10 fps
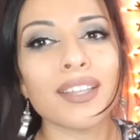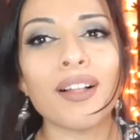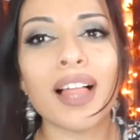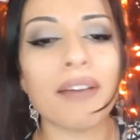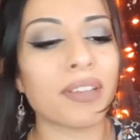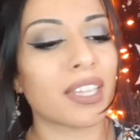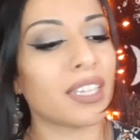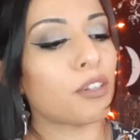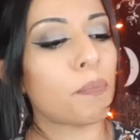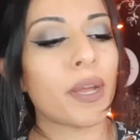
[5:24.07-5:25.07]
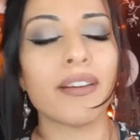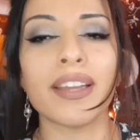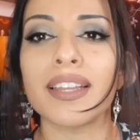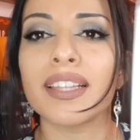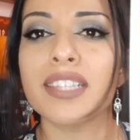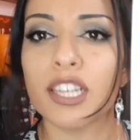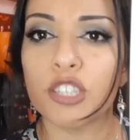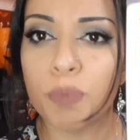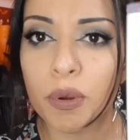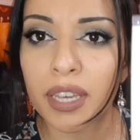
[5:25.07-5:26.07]
they all have like a little period. That's like
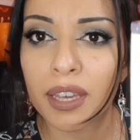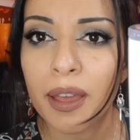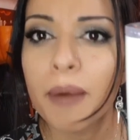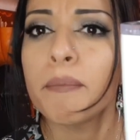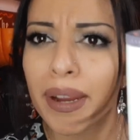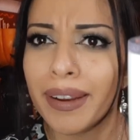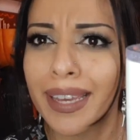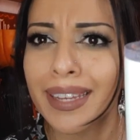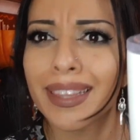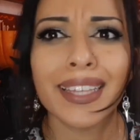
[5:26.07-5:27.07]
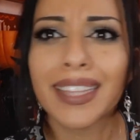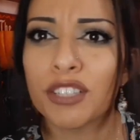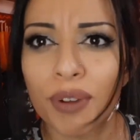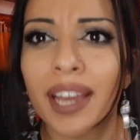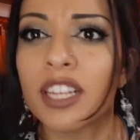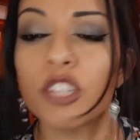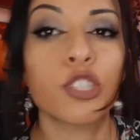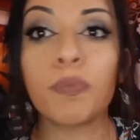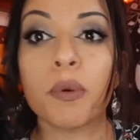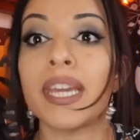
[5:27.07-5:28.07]
spooky, period. Like that's right. It's
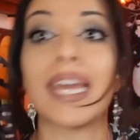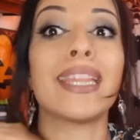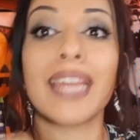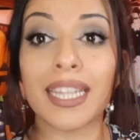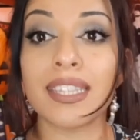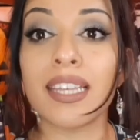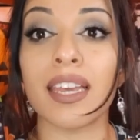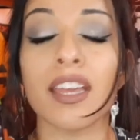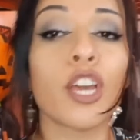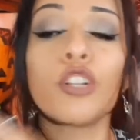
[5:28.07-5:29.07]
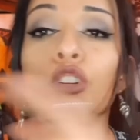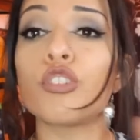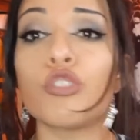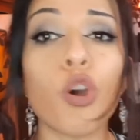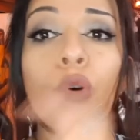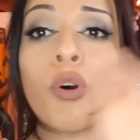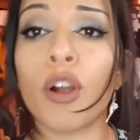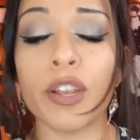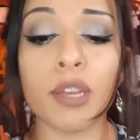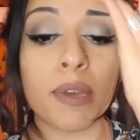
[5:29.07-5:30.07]
spooky and that's it. There's no
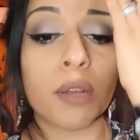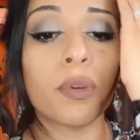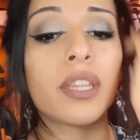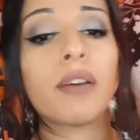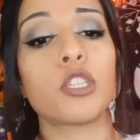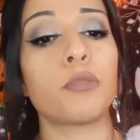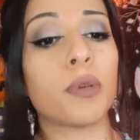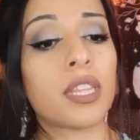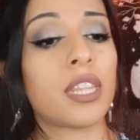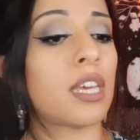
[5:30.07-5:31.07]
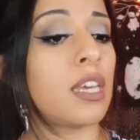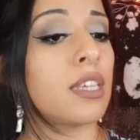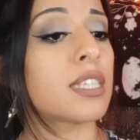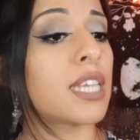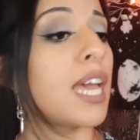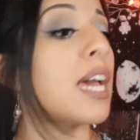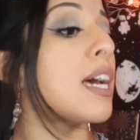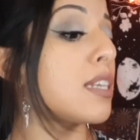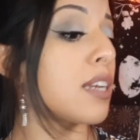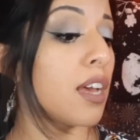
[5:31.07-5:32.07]
argument. We love spooky things.
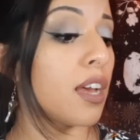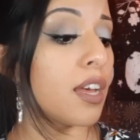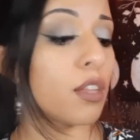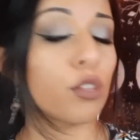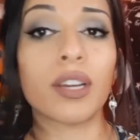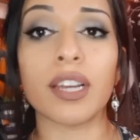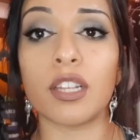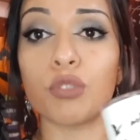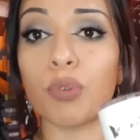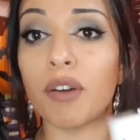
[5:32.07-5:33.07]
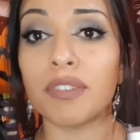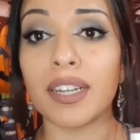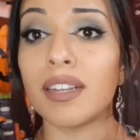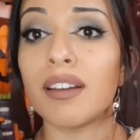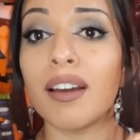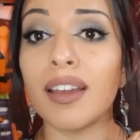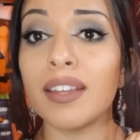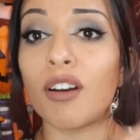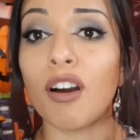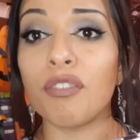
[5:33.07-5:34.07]
And again,
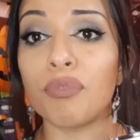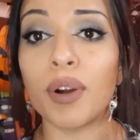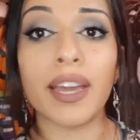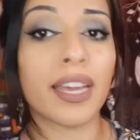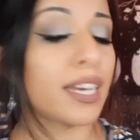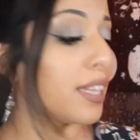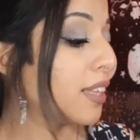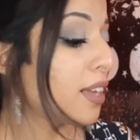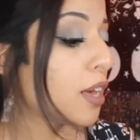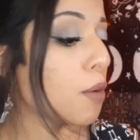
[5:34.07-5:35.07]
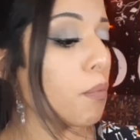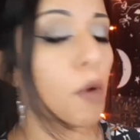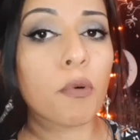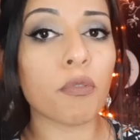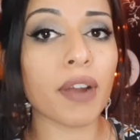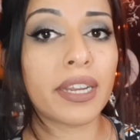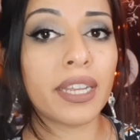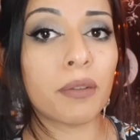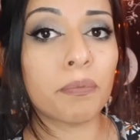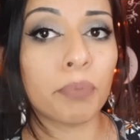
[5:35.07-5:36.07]
$12.99, off-white, purple
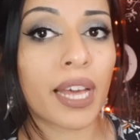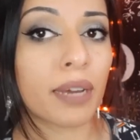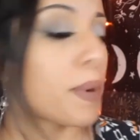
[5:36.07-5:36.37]
writing, black